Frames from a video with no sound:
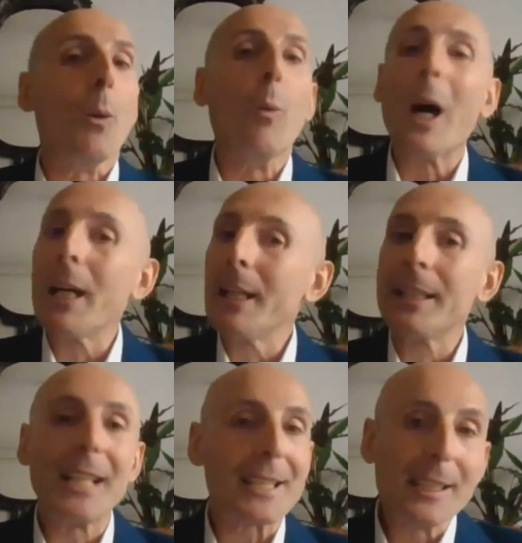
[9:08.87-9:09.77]
Why
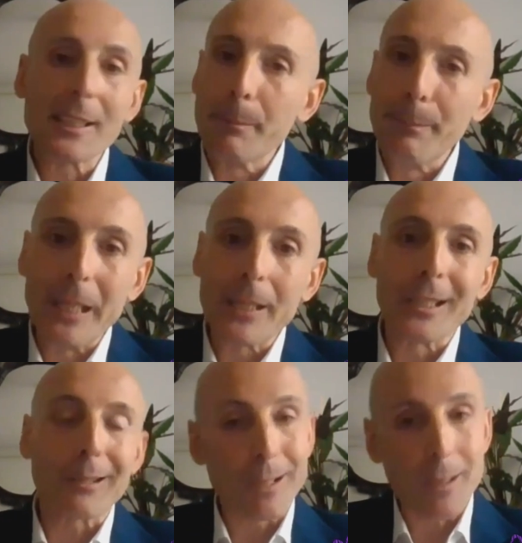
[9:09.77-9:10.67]
it doesn't meet
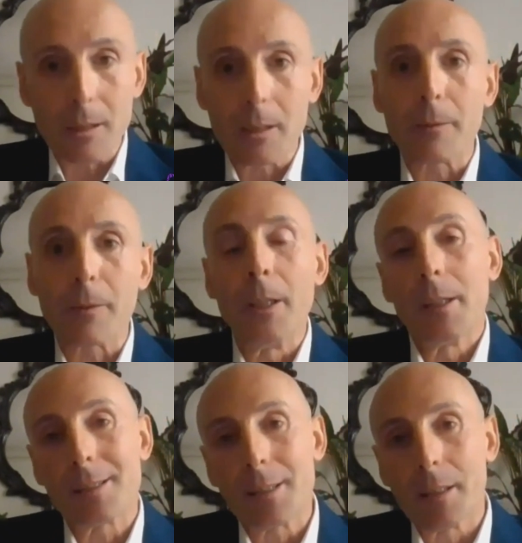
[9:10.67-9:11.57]
the
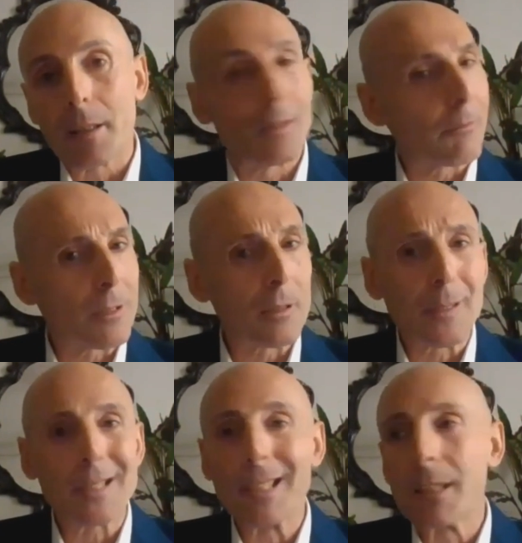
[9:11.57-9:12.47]

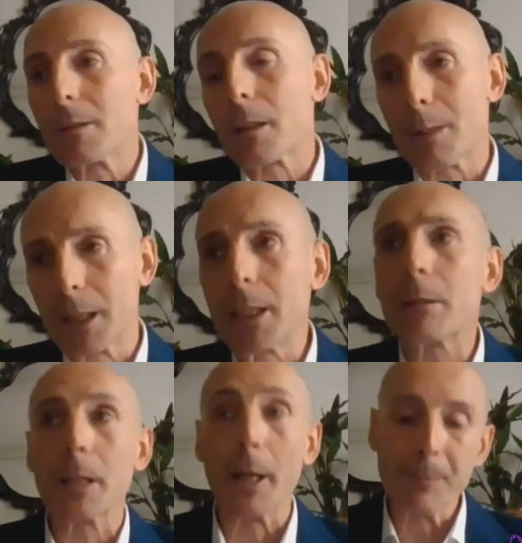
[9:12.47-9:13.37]
reserve status
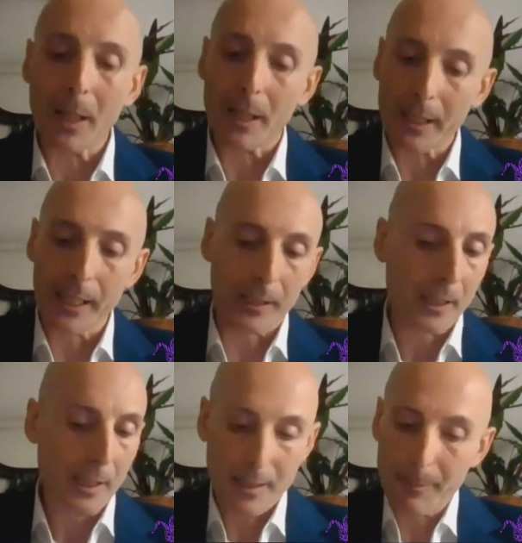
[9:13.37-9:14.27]
criteria?
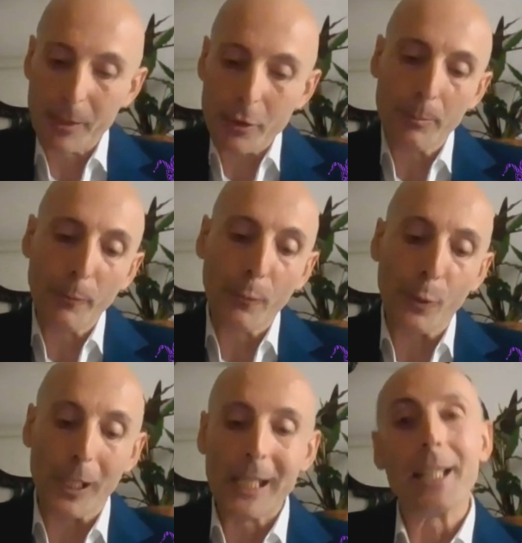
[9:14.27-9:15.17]
Again, as I mentioned
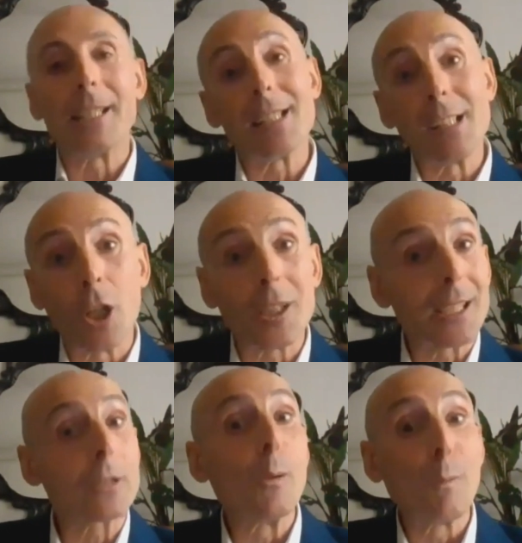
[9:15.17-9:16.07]
before, it is
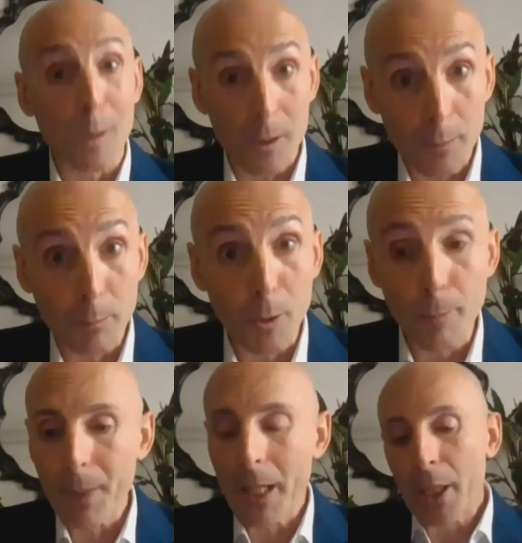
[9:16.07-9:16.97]
not yet
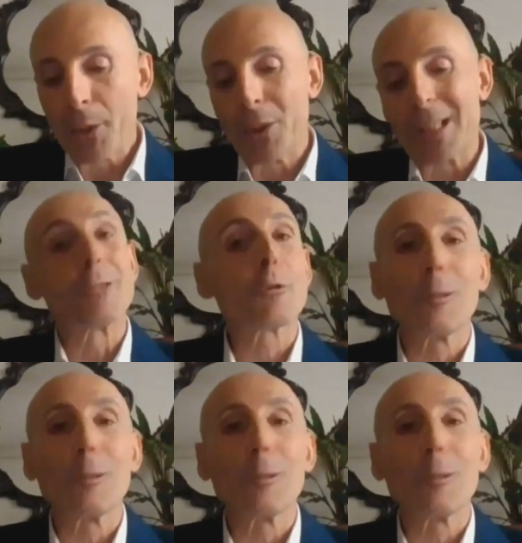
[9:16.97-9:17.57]
convertible. The